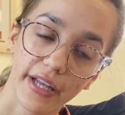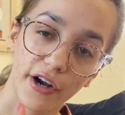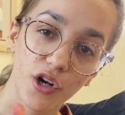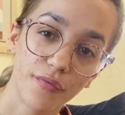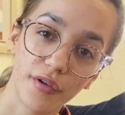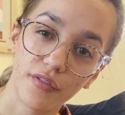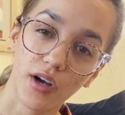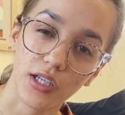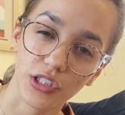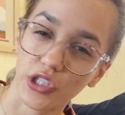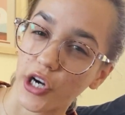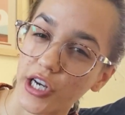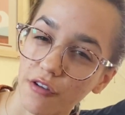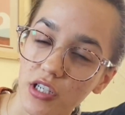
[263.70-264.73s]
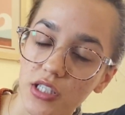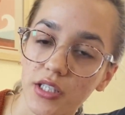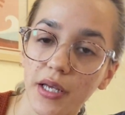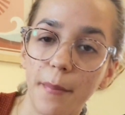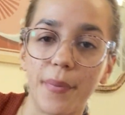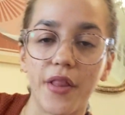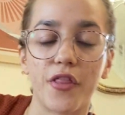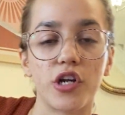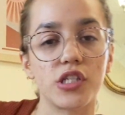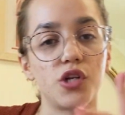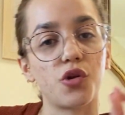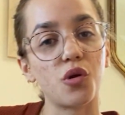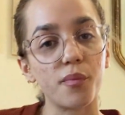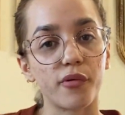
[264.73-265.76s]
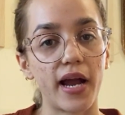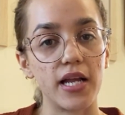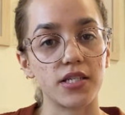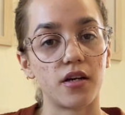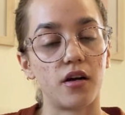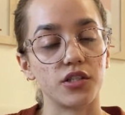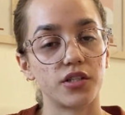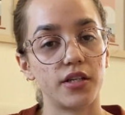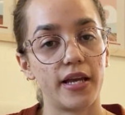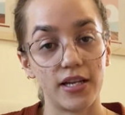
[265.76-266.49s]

I don't know if you've gone to Target recently, but there's a new brand on